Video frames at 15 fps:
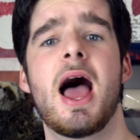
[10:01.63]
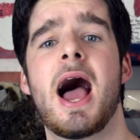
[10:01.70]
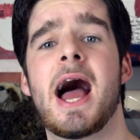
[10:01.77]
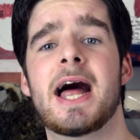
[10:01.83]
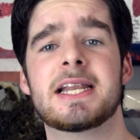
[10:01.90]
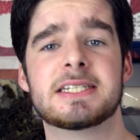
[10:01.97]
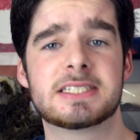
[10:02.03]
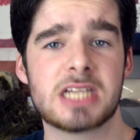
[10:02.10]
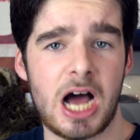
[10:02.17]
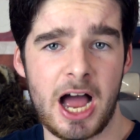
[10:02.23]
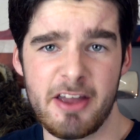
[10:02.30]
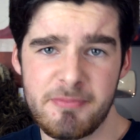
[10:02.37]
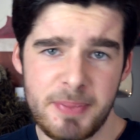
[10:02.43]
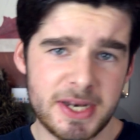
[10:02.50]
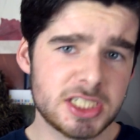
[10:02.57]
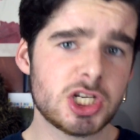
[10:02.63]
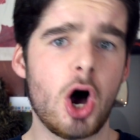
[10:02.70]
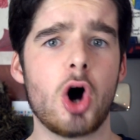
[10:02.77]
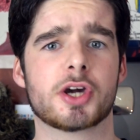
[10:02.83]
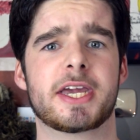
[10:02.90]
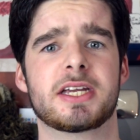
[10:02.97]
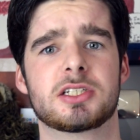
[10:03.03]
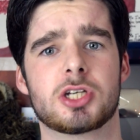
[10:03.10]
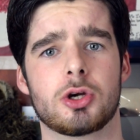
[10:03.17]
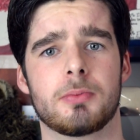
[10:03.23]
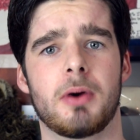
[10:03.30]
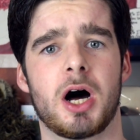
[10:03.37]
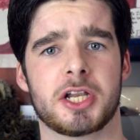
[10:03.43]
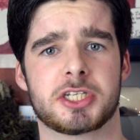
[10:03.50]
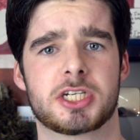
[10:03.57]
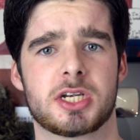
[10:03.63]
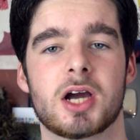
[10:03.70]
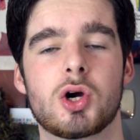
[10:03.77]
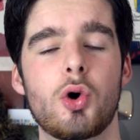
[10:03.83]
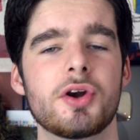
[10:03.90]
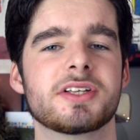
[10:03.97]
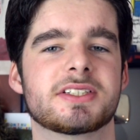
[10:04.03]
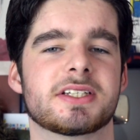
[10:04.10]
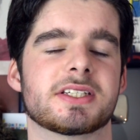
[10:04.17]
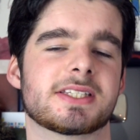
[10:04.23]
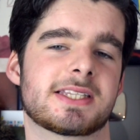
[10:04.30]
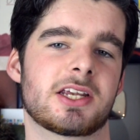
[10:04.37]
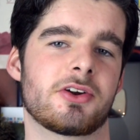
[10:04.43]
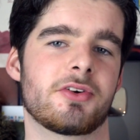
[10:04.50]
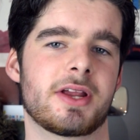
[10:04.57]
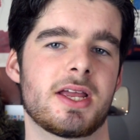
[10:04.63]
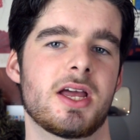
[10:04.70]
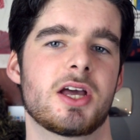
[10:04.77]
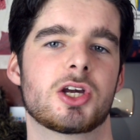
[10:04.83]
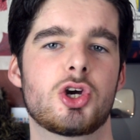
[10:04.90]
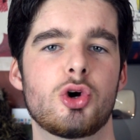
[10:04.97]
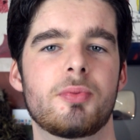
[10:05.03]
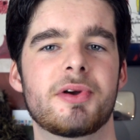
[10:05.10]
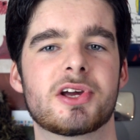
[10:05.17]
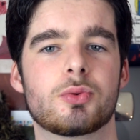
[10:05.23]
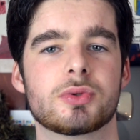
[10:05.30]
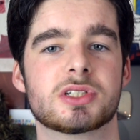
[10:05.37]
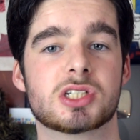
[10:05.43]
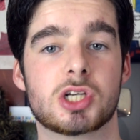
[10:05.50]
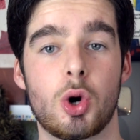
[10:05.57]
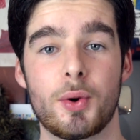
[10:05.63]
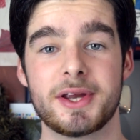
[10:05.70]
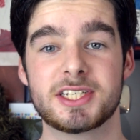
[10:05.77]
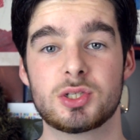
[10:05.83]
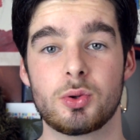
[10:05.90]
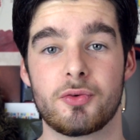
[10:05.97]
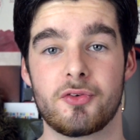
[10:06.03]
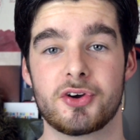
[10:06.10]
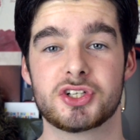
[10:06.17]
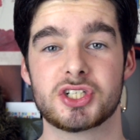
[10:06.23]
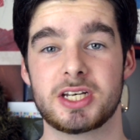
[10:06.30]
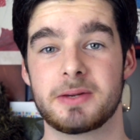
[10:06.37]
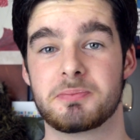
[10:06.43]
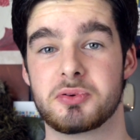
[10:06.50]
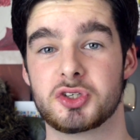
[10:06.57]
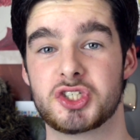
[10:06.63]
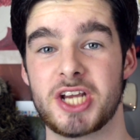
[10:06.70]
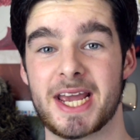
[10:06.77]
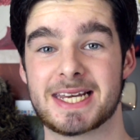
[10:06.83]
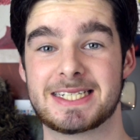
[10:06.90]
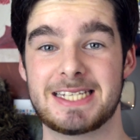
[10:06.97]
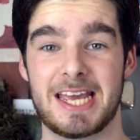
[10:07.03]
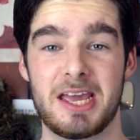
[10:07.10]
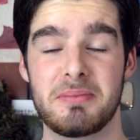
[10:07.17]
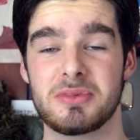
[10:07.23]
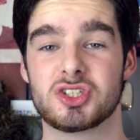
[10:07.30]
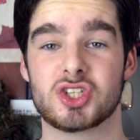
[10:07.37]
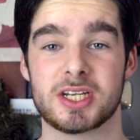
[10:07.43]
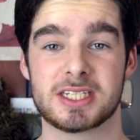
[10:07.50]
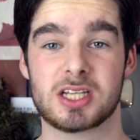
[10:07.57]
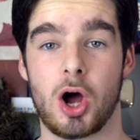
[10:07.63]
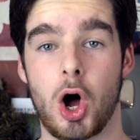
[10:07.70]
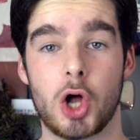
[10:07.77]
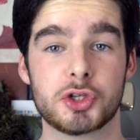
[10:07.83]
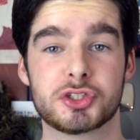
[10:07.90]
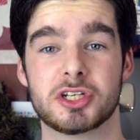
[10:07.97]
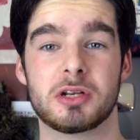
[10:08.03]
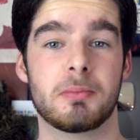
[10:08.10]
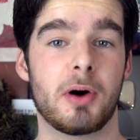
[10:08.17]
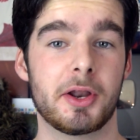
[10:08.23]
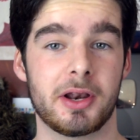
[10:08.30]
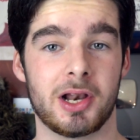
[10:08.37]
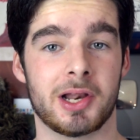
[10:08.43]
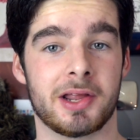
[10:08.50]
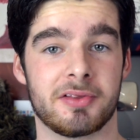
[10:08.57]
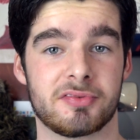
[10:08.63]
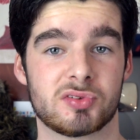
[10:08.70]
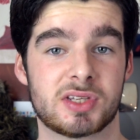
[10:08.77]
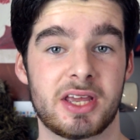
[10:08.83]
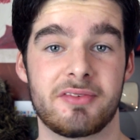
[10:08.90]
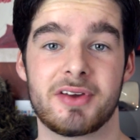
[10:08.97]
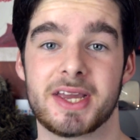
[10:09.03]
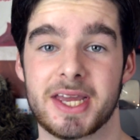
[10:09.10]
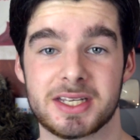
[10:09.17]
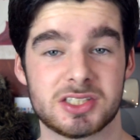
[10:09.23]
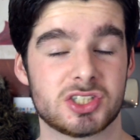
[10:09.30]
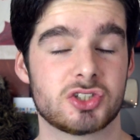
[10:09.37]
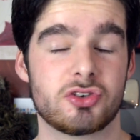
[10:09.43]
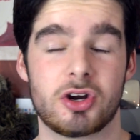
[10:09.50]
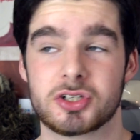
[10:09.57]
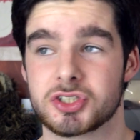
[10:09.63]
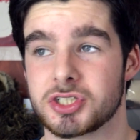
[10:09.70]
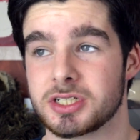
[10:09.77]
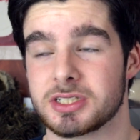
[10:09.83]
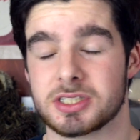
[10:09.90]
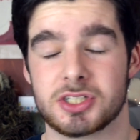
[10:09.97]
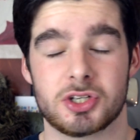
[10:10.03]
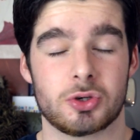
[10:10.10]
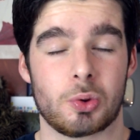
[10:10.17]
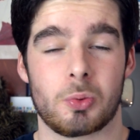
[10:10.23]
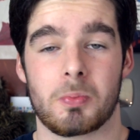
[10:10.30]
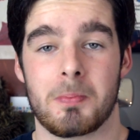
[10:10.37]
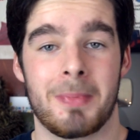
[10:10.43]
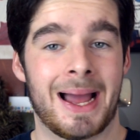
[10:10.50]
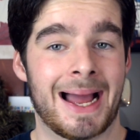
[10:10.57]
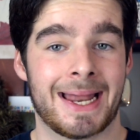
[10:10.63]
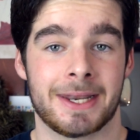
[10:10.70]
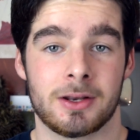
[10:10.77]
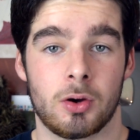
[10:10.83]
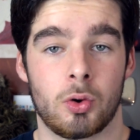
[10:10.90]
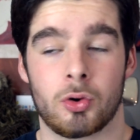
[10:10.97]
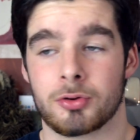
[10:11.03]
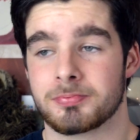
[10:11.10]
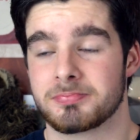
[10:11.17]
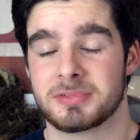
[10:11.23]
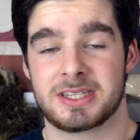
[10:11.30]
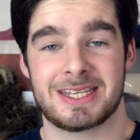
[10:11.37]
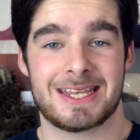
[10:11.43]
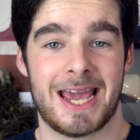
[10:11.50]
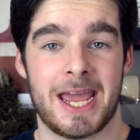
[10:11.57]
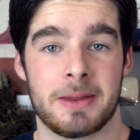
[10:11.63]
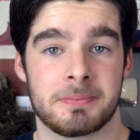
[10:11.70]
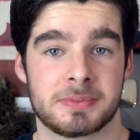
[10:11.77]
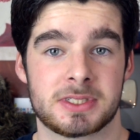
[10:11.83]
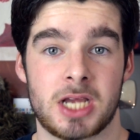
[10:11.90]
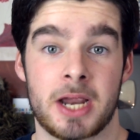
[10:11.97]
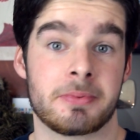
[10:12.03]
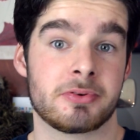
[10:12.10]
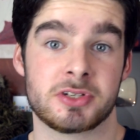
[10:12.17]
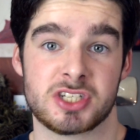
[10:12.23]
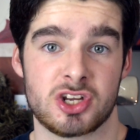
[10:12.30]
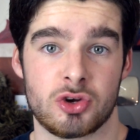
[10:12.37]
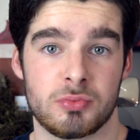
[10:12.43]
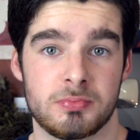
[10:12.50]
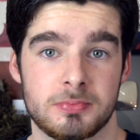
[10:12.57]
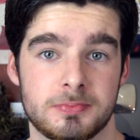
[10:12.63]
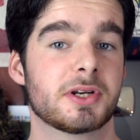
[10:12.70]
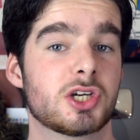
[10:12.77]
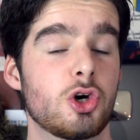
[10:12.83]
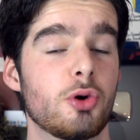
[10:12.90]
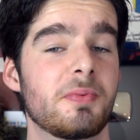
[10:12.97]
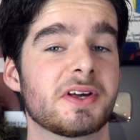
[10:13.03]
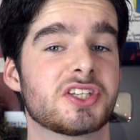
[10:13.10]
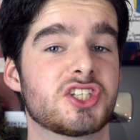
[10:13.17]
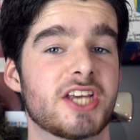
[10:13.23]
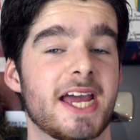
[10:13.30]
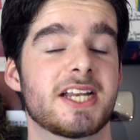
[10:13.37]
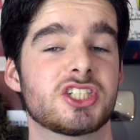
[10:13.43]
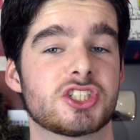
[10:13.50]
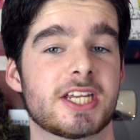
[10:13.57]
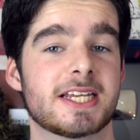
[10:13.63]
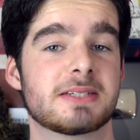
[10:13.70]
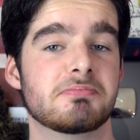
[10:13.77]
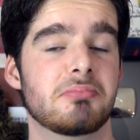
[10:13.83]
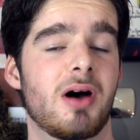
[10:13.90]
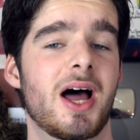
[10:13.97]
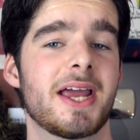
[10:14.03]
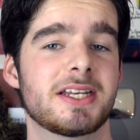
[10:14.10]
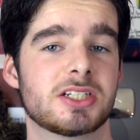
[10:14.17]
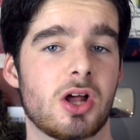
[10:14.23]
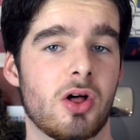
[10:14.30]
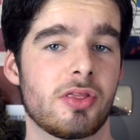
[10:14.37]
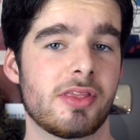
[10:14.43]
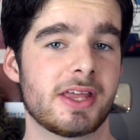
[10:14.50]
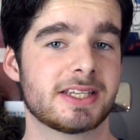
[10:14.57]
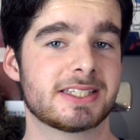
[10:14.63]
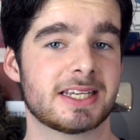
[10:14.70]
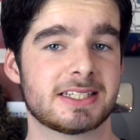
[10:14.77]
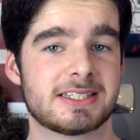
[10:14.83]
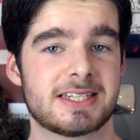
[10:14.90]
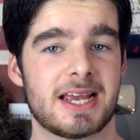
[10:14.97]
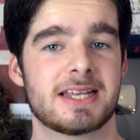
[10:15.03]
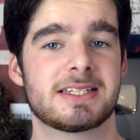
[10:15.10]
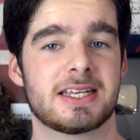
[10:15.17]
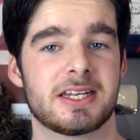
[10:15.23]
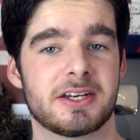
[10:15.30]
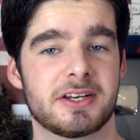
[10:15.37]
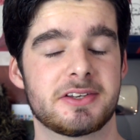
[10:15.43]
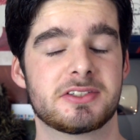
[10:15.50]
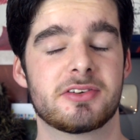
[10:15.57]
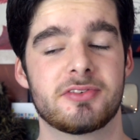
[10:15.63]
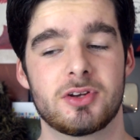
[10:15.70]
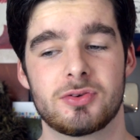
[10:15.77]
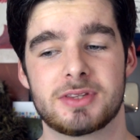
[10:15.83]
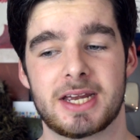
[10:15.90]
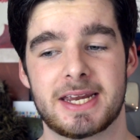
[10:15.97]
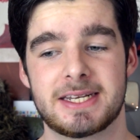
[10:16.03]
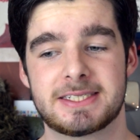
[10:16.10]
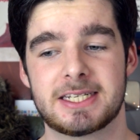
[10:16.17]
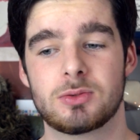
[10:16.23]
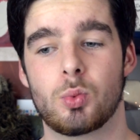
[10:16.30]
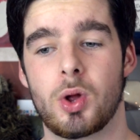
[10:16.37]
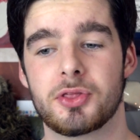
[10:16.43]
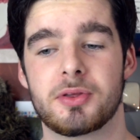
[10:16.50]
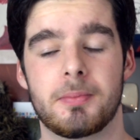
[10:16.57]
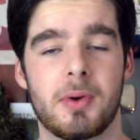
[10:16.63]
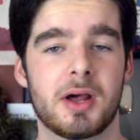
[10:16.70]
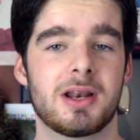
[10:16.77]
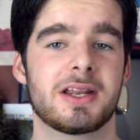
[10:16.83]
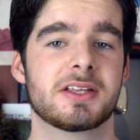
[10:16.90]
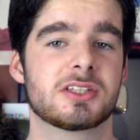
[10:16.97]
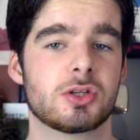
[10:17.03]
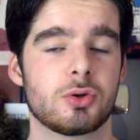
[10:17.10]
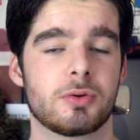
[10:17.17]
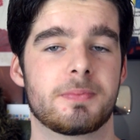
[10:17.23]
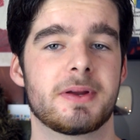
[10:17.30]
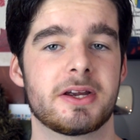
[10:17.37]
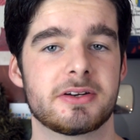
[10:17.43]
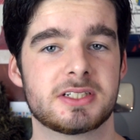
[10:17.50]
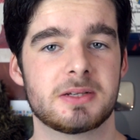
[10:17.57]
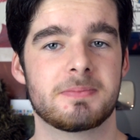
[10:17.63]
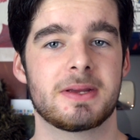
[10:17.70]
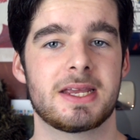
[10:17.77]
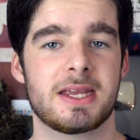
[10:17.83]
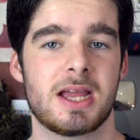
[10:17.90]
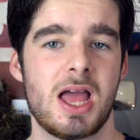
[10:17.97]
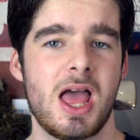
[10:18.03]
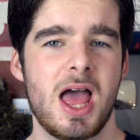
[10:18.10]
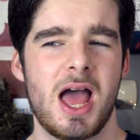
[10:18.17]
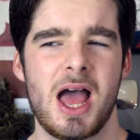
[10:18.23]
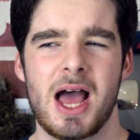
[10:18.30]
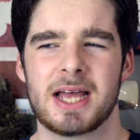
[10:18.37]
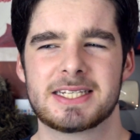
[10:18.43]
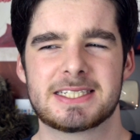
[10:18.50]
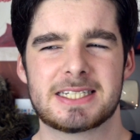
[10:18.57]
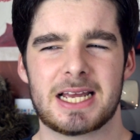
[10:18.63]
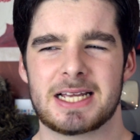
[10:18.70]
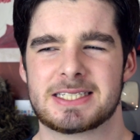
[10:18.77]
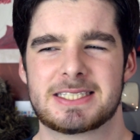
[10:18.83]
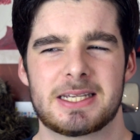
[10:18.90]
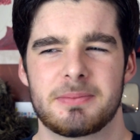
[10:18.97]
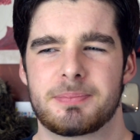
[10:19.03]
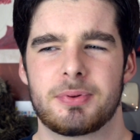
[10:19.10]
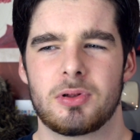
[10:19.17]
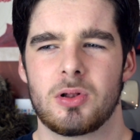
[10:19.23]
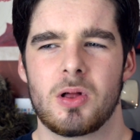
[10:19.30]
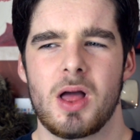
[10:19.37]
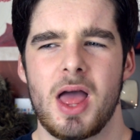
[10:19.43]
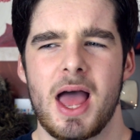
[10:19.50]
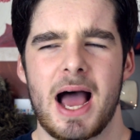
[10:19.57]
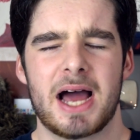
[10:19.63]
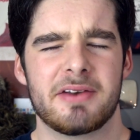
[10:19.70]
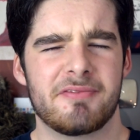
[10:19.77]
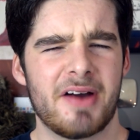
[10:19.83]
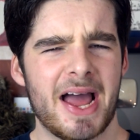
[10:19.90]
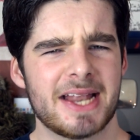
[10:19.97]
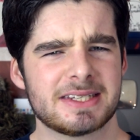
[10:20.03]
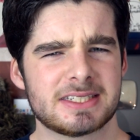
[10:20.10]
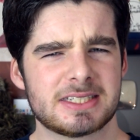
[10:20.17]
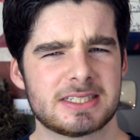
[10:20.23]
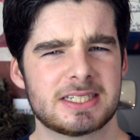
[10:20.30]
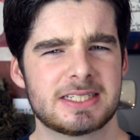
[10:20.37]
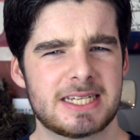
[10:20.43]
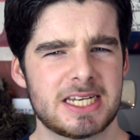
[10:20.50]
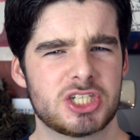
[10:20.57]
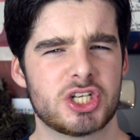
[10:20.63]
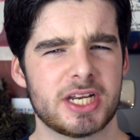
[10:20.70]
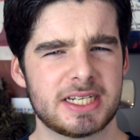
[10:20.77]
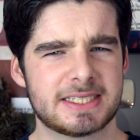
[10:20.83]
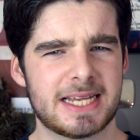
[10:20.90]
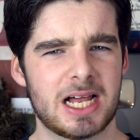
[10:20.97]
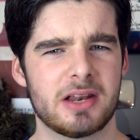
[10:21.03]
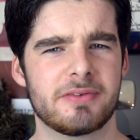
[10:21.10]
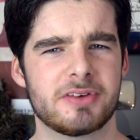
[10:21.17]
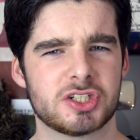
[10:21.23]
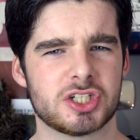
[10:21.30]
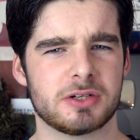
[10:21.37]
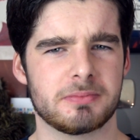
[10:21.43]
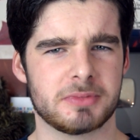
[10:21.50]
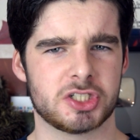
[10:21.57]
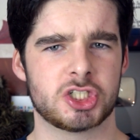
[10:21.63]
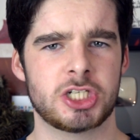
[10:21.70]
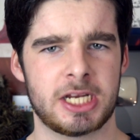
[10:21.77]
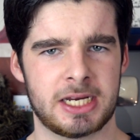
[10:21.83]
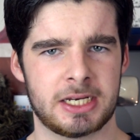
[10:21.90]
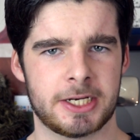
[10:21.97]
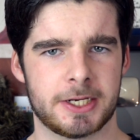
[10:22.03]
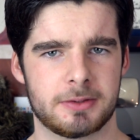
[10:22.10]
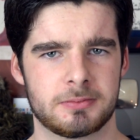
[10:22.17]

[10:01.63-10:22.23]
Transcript: And I've been talking too much. According to this theory, Kubrick was going to originally project images onto the monolith, giving instructions to man, or the apes, I presume. But Kubrick changed his mind on this and said in an interview that he didn't want the monolith to appear to be a simple, advanced teaching television machine.